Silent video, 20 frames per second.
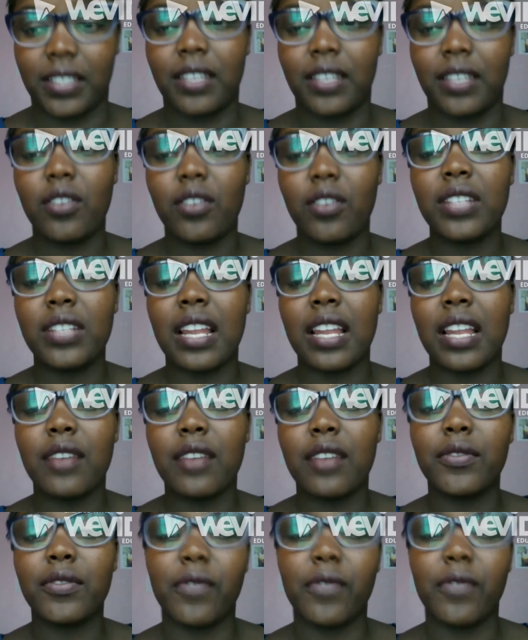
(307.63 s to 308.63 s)
The court
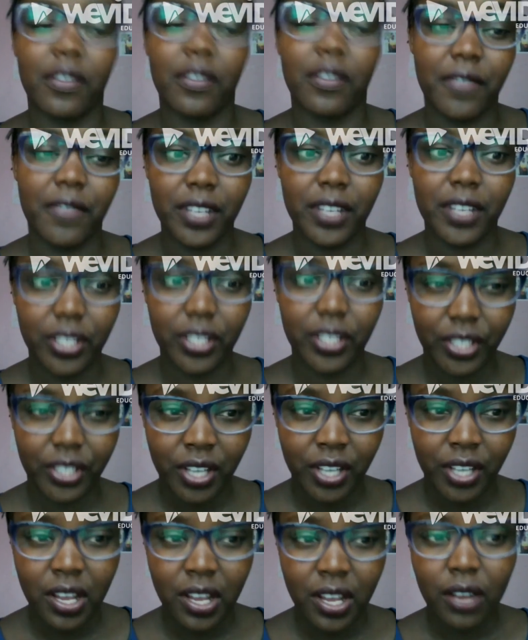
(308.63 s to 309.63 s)
allows for a fresh
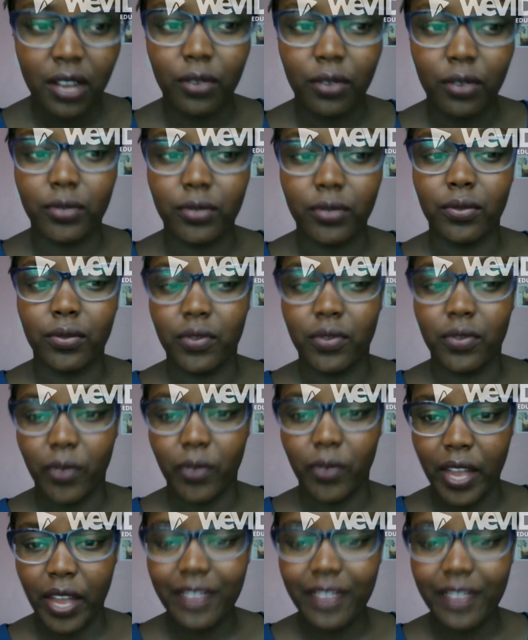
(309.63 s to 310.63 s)
lawsuit
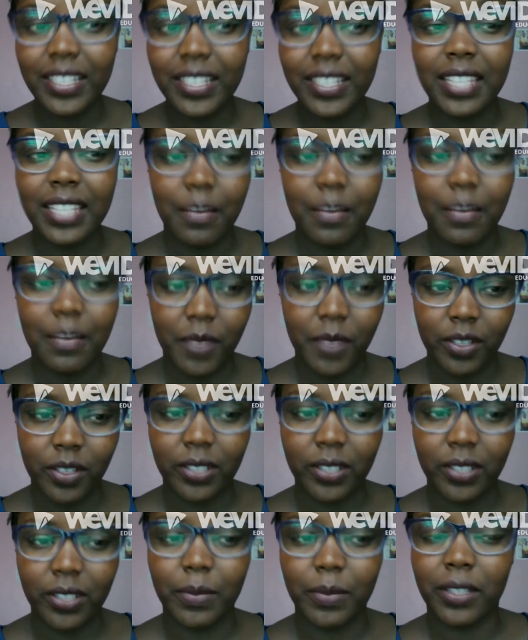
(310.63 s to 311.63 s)
for every time the
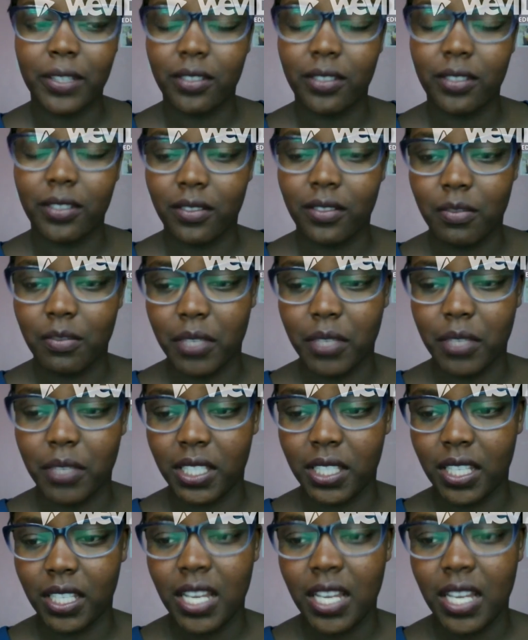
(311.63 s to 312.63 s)
trespass is
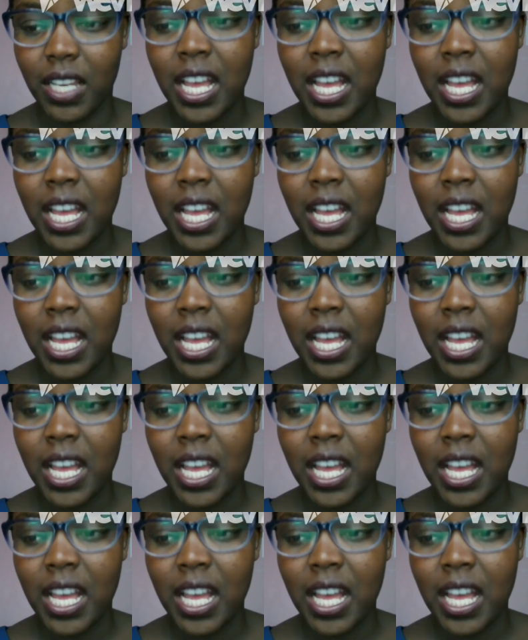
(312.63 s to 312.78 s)
repeated.